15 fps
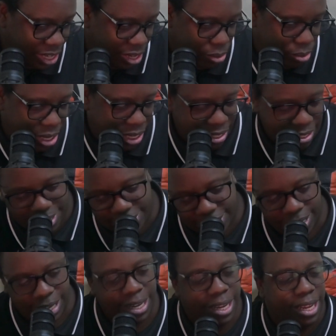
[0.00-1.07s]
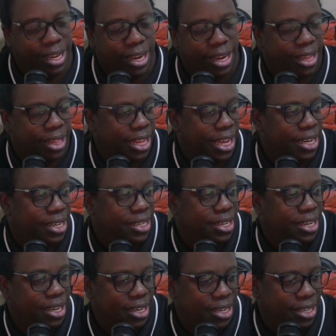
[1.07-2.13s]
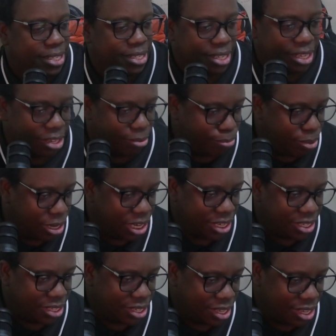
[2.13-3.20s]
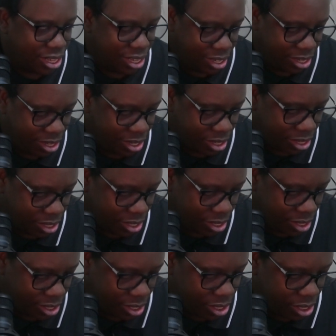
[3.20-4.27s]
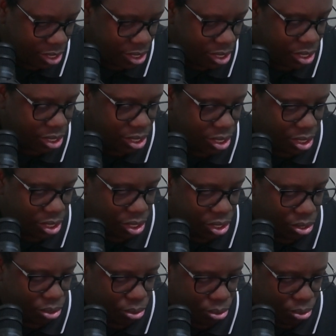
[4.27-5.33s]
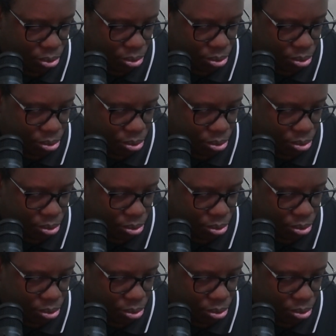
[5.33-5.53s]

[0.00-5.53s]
once that is in place, then you